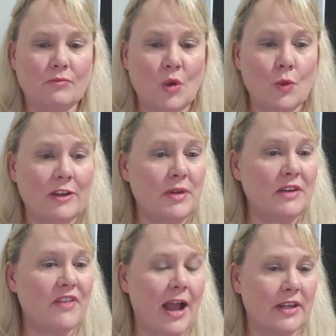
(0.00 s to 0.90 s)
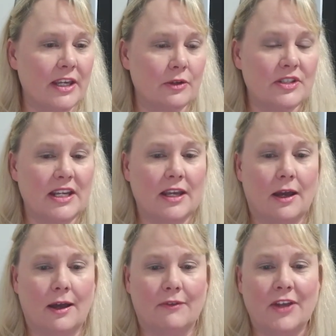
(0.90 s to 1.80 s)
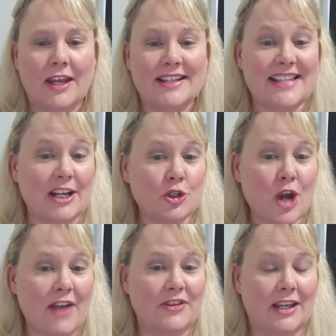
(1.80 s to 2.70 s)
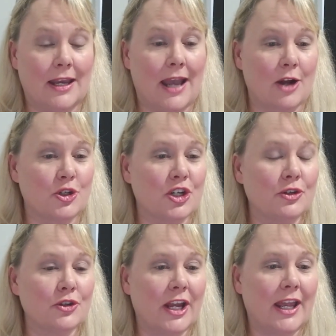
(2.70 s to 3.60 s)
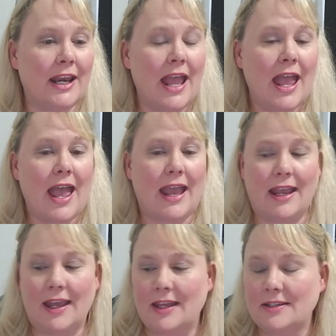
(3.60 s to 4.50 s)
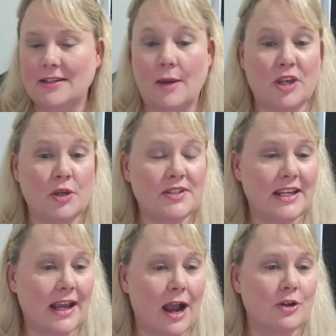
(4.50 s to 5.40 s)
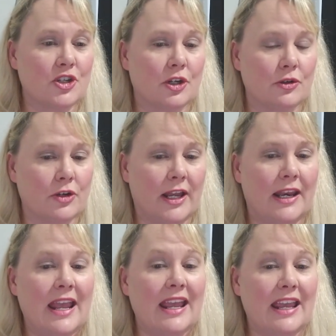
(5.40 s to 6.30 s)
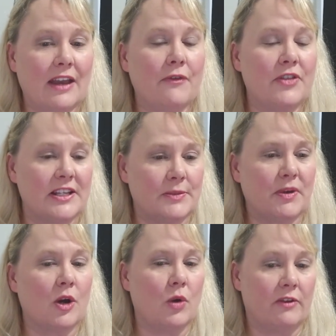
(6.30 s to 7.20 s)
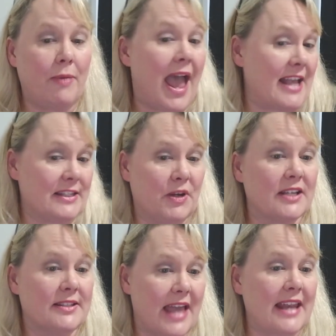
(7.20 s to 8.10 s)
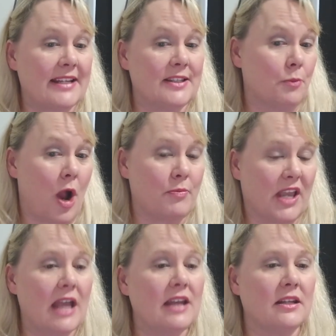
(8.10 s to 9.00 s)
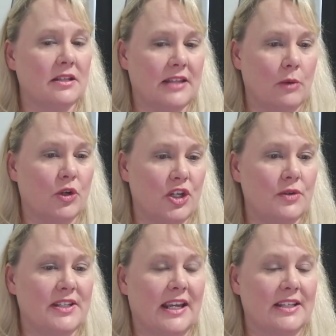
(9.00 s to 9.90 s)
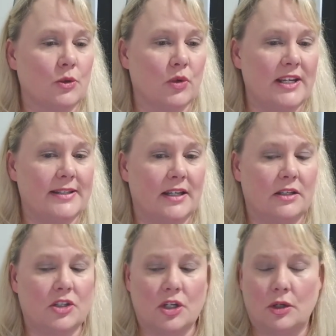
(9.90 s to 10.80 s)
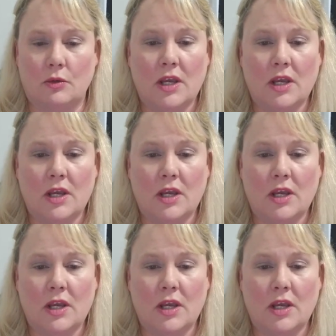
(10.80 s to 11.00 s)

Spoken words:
We've been found guilty of sex trafficking our children and abusing our children if this bill would have passed, because that is the propaganda that they were using as a reason to